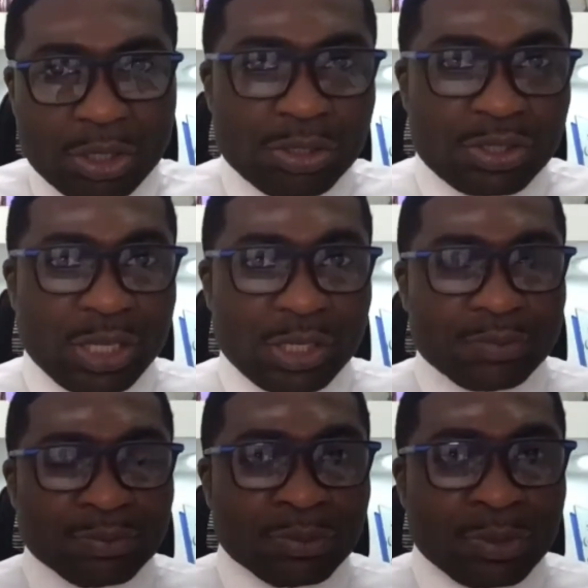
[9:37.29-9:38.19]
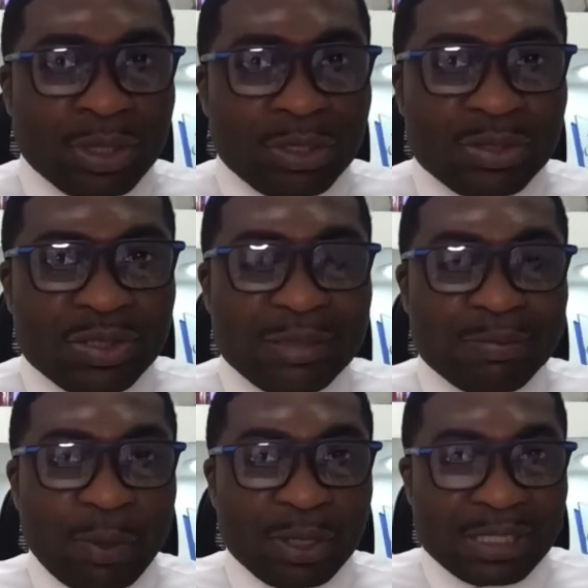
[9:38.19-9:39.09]
You see,
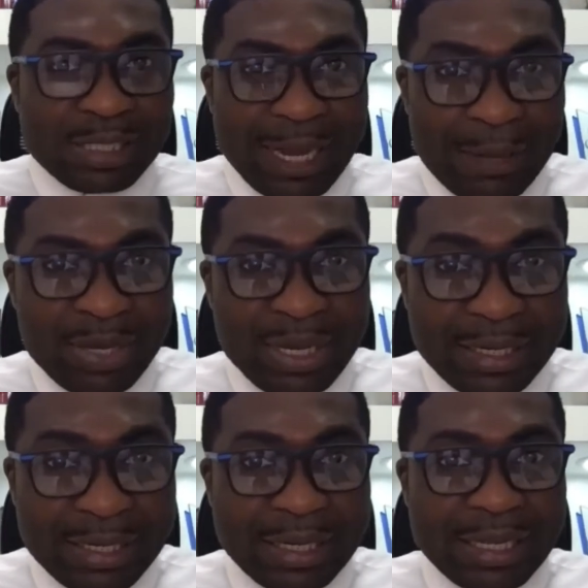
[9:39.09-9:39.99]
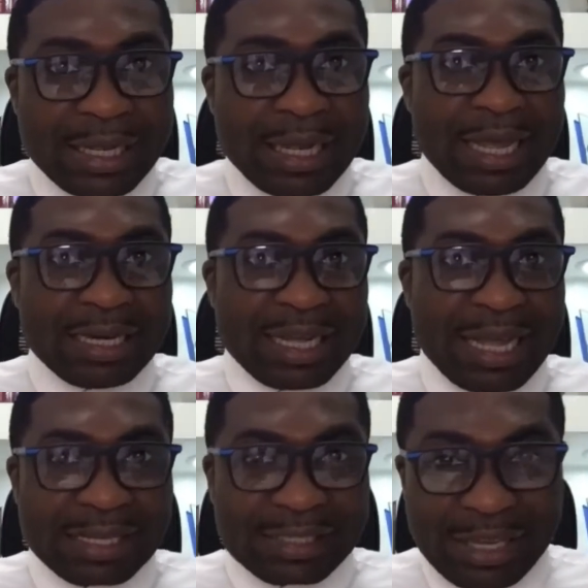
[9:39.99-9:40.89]
both timing and
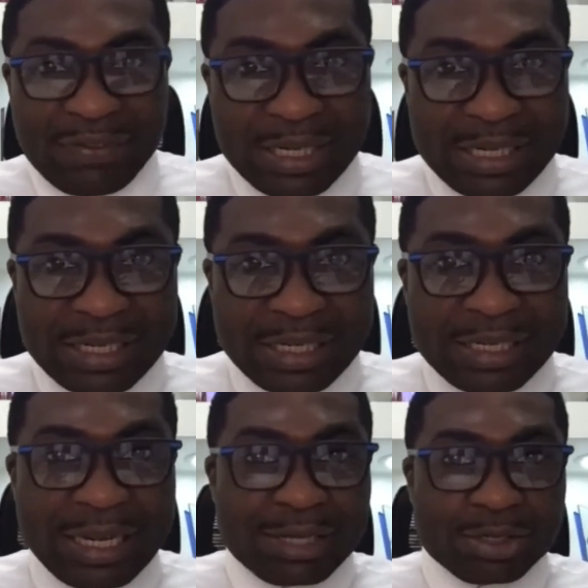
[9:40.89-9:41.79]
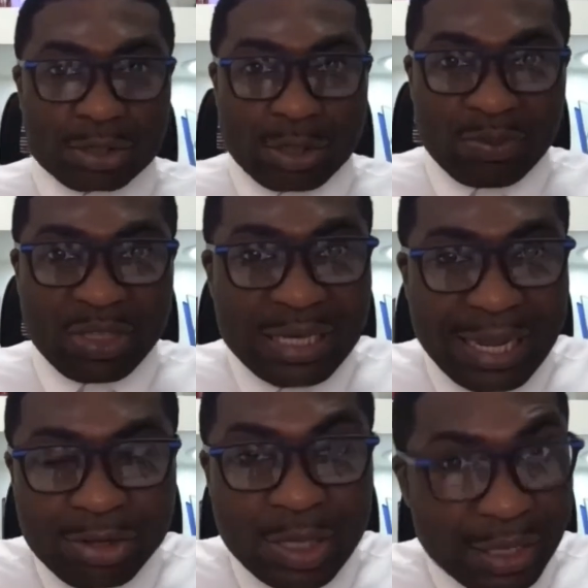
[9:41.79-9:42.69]
activity, they are something
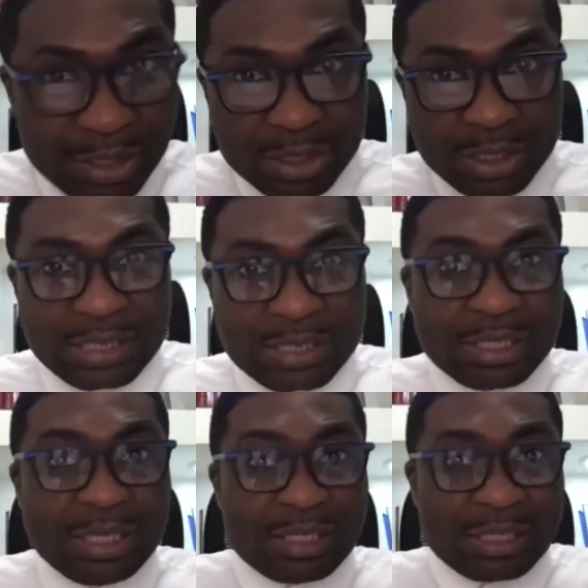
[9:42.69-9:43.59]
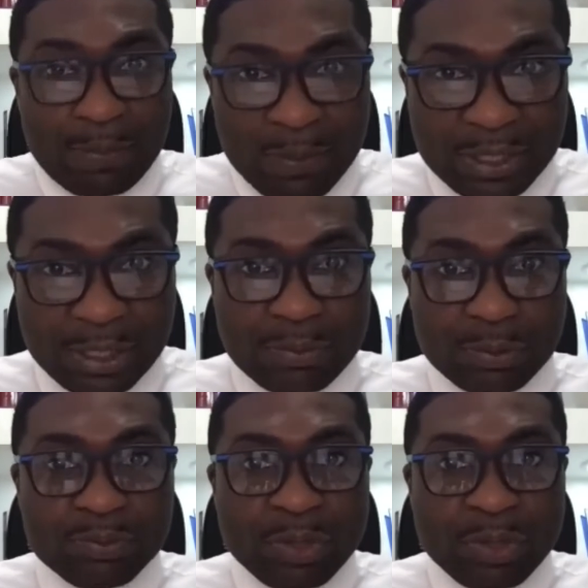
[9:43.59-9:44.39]
that you can is separable.